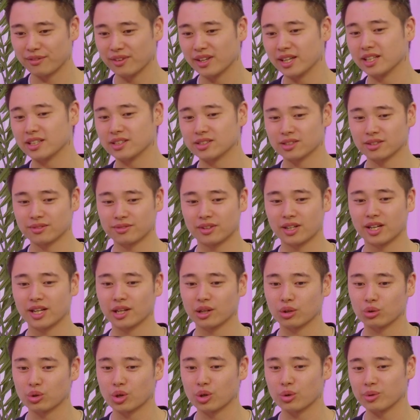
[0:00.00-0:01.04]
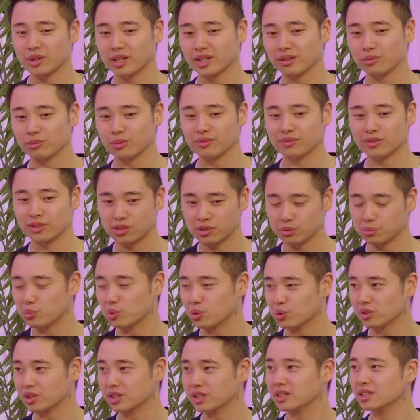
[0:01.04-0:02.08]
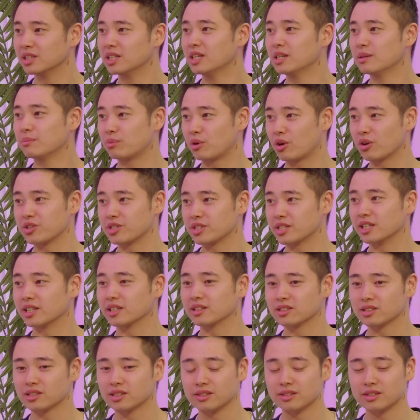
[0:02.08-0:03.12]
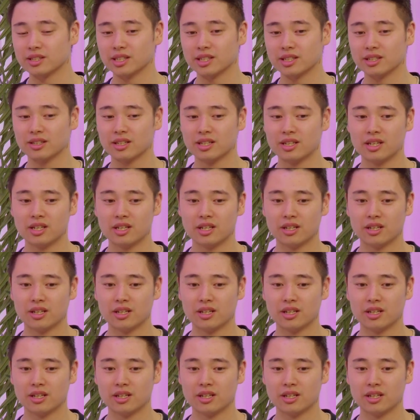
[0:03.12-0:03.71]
phase of like growing with the smaller projects and then